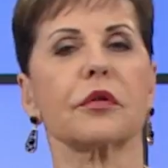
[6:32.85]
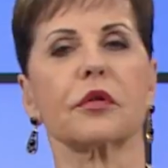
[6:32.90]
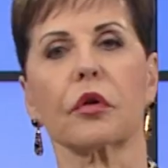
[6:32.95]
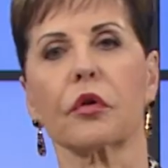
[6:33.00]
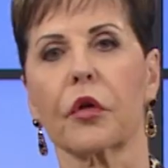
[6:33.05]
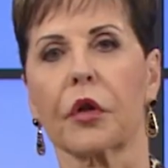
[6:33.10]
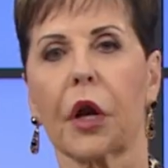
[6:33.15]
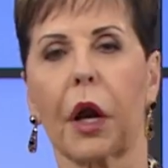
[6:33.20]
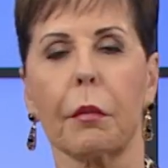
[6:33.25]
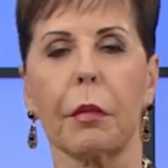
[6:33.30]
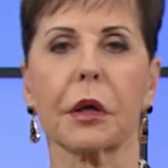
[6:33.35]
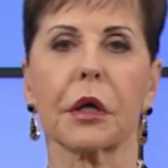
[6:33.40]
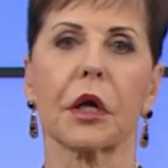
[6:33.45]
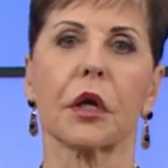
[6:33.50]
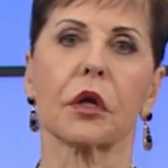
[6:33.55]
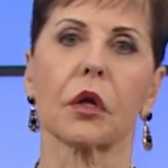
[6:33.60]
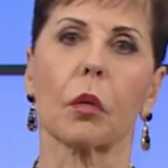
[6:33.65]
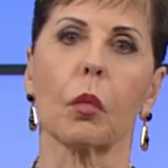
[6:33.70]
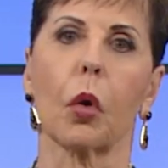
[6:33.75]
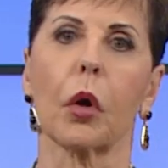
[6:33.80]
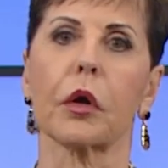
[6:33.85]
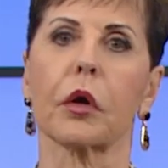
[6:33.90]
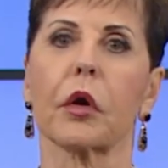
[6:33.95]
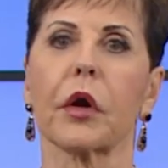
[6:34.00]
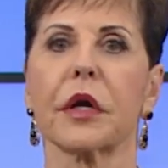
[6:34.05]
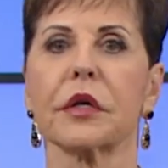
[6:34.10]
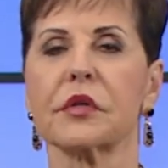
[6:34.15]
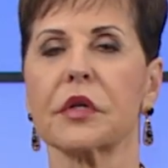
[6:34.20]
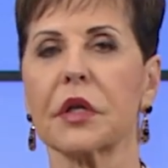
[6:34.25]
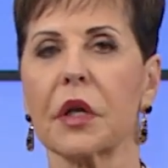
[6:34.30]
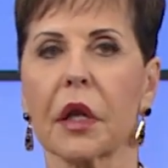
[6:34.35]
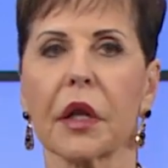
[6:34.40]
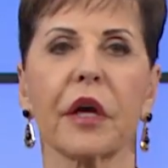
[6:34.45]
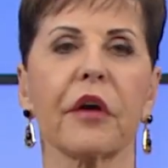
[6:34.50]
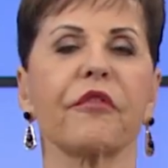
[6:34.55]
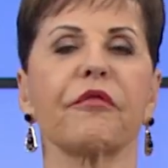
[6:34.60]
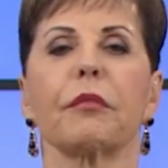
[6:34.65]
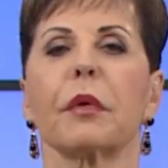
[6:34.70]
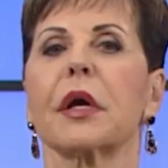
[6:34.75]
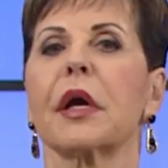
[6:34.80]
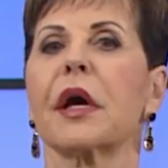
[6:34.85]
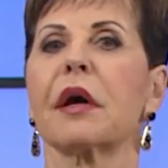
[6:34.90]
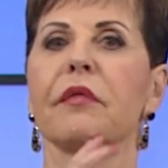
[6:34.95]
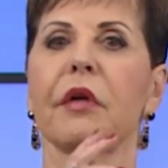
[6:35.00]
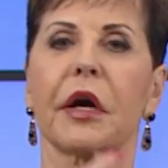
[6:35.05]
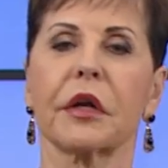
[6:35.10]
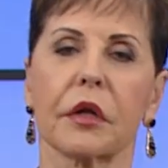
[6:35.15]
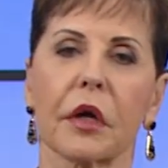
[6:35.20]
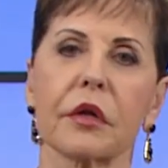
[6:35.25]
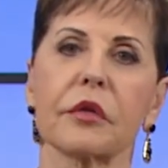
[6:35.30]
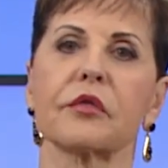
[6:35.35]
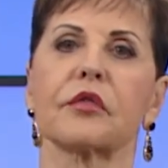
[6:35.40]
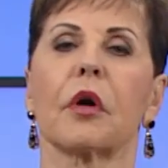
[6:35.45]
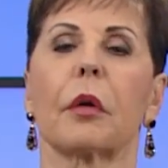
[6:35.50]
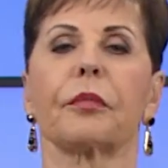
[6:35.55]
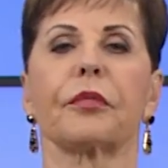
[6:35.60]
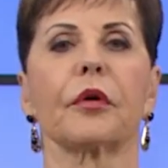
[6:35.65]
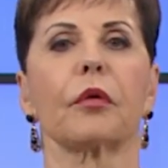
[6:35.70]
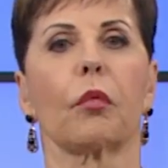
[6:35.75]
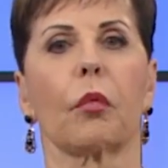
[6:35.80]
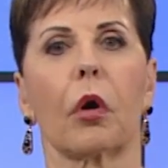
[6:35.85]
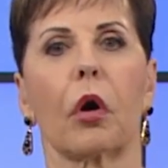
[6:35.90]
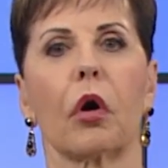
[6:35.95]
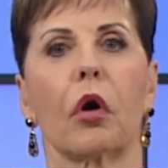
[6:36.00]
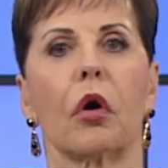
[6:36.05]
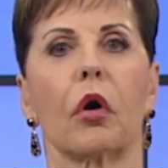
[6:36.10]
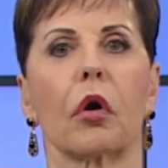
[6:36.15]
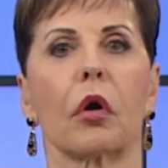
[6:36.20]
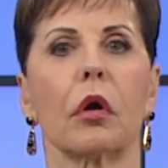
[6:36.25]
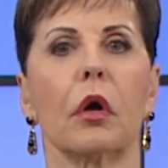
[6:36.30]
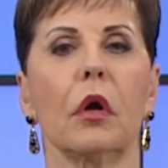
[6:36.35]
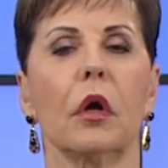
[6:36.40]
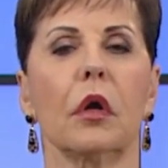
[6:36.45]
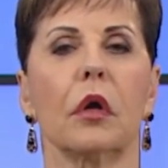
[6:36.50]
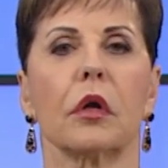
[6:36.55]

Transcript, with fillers: So then I begin to wonder has He left me? Have I done something wrong?